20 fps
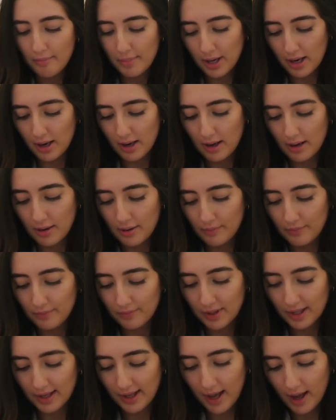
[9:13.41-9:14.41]
But
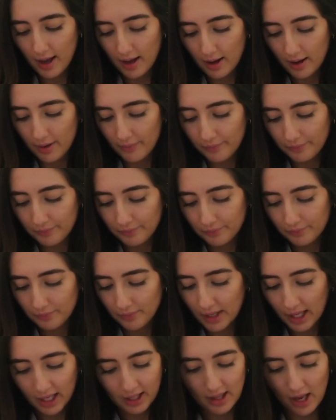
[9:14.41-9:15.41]
yeah,
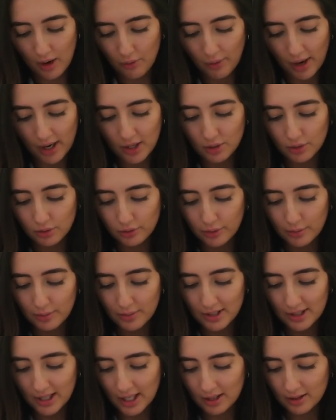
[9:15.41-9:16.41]
like they range
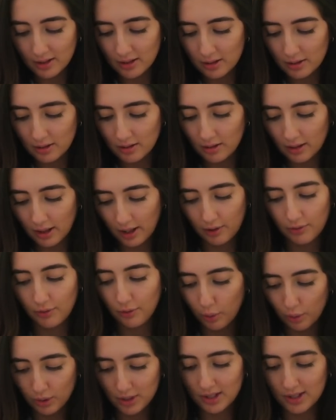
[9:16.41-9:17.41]
from $4
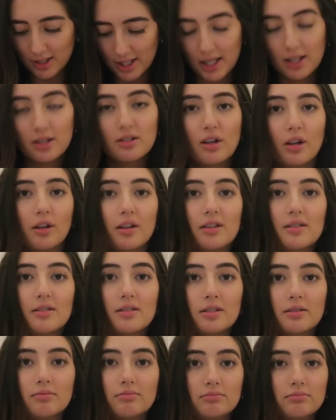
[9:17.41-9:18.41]
to
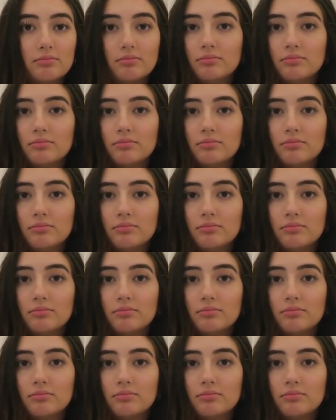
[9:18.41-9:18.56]
$6.